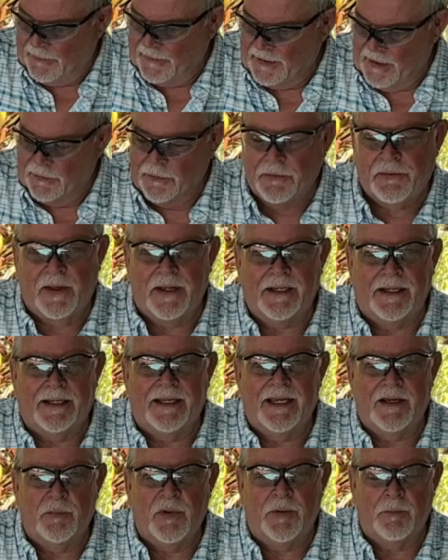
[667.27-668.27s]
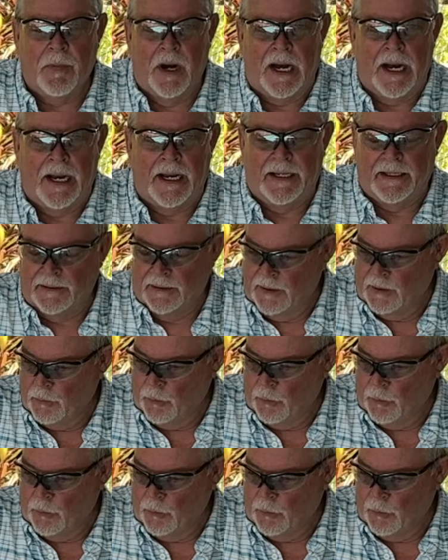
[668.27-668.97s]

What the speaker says: the other thing to keep in mind